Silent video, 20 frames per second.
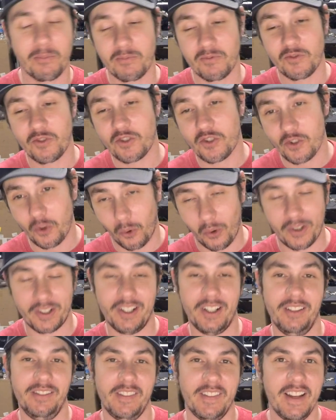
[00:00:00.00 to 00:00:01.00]
sort
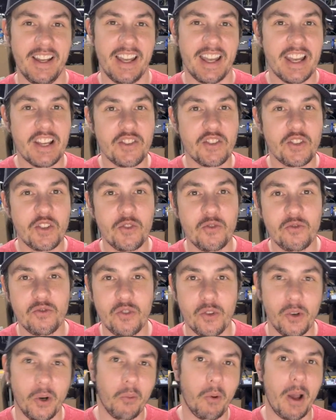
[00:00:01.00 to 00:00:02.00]
of, is to
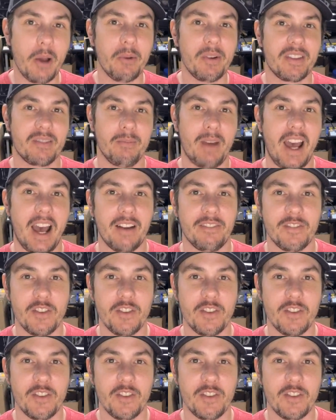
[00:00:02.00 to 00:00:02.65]
do away with map.